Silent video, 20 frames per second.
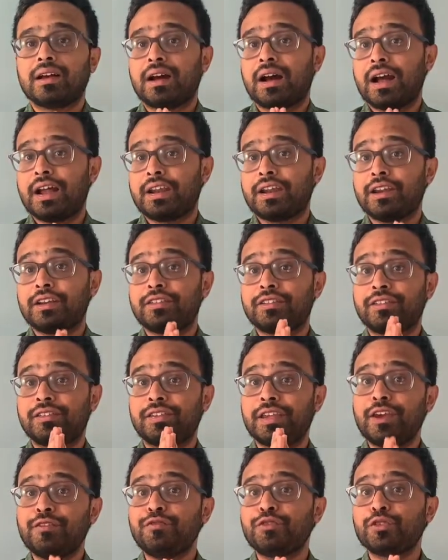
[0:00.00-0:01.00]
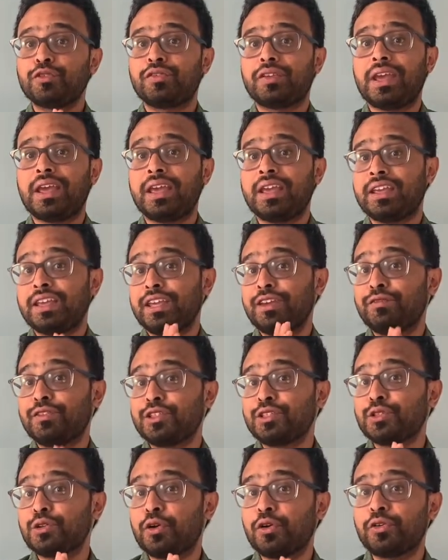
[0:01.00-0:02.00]
And it's safe to say
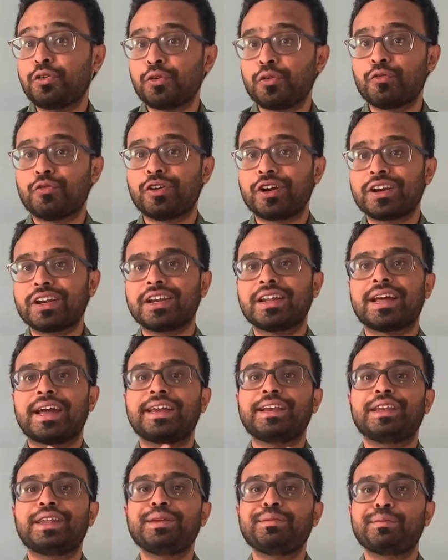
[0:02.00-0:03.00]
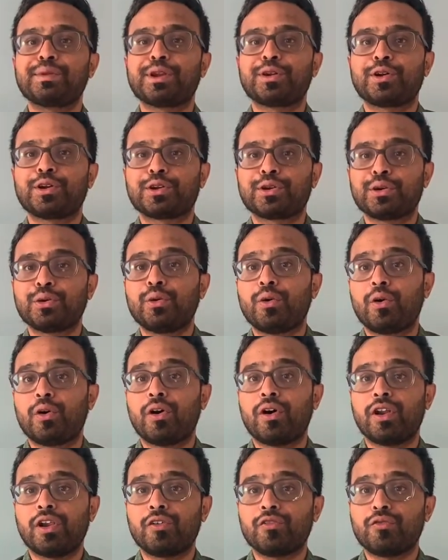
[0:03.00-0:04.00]
even those who work in IT may not know
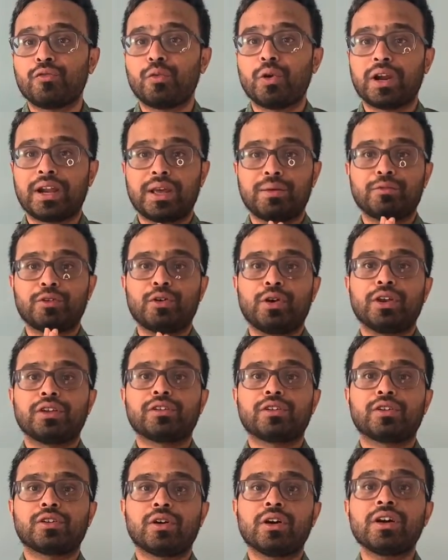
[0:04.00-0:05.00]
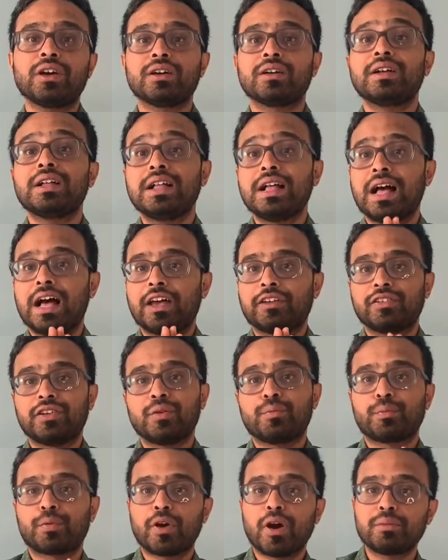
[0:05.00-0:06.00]
all of what I'm going to talk, as
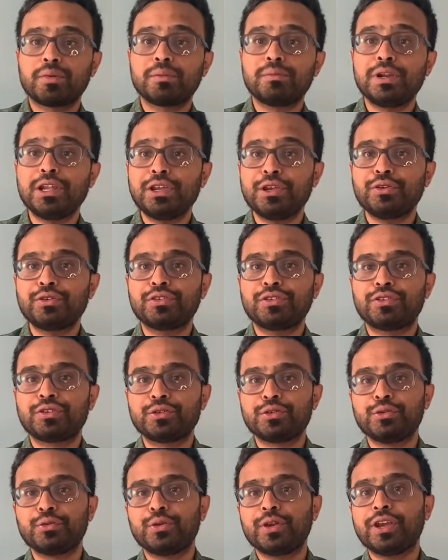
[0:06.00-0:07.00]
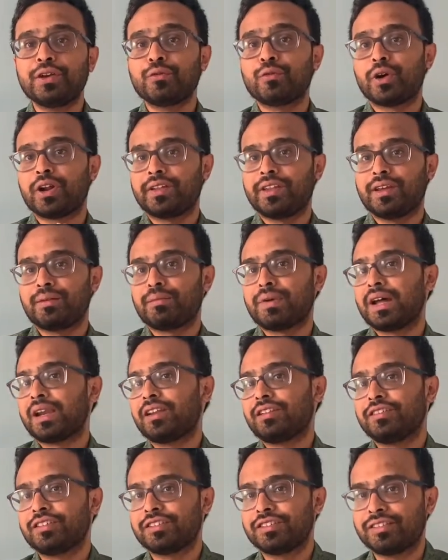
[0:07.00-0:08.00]
you're probably used to doing what their
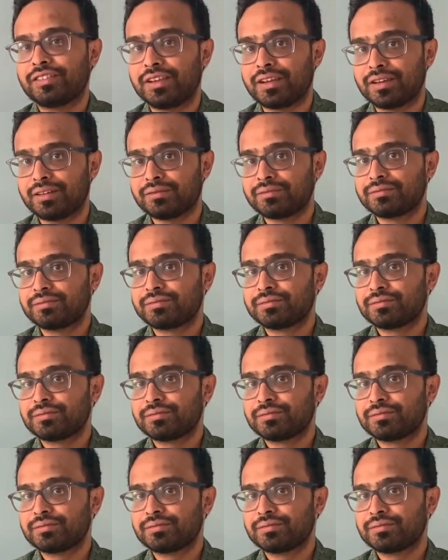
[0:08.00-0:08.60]
managers say.